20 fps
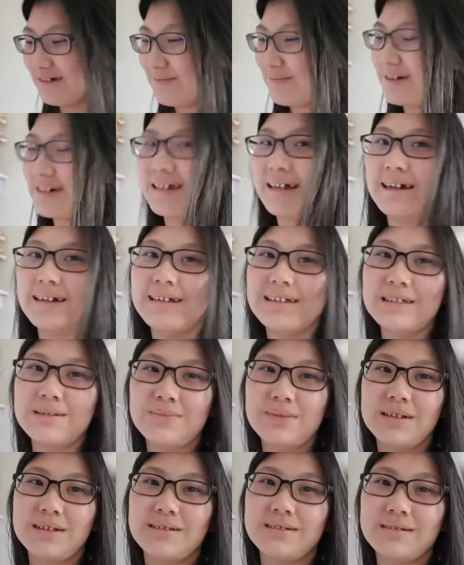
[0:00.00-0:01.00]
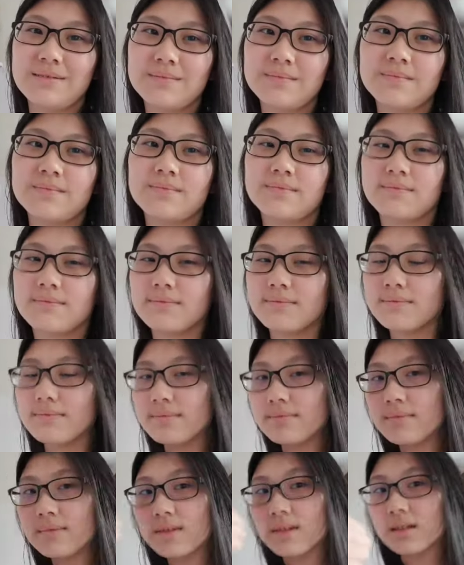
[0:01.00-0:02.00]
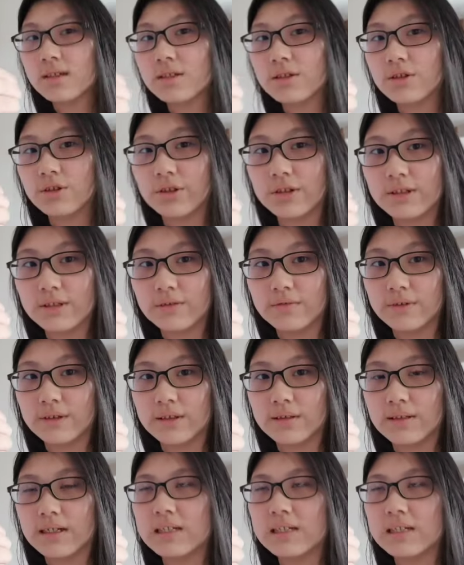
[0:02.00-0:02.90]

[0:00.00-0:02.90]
But yeah, it's been so good so far.